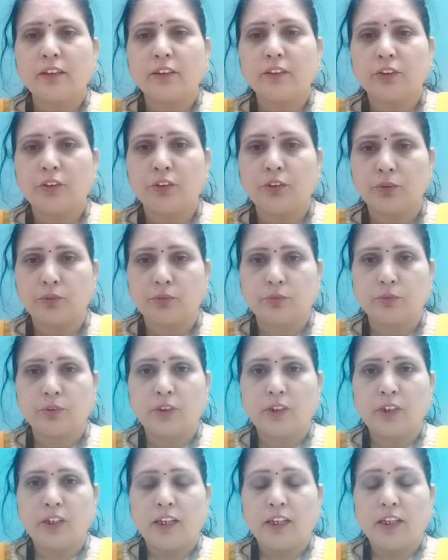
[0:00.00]
No.
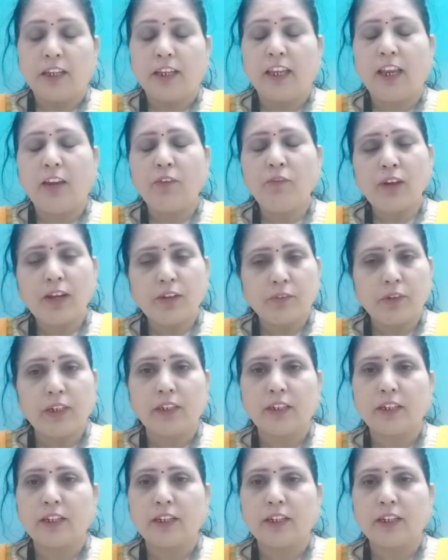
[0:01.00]
If I will